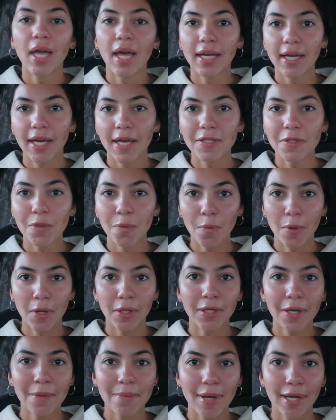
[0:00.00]
Hi guys,
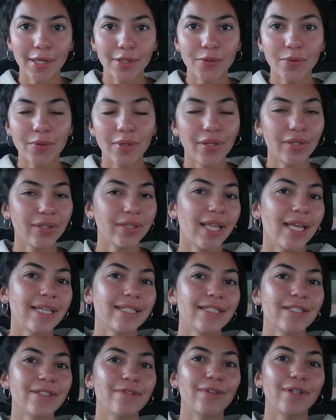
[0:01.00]
welcome back to another
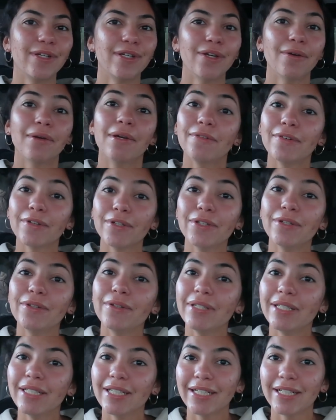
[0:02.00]
lessons video. If you're
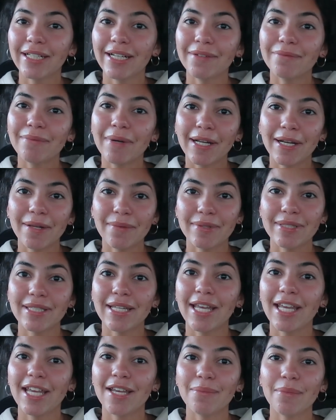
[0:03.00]
new here, my name is
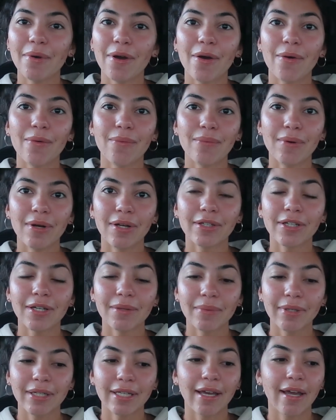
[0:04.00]
Naima.
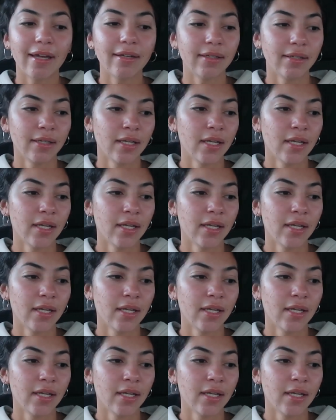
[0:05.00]
Welcome again.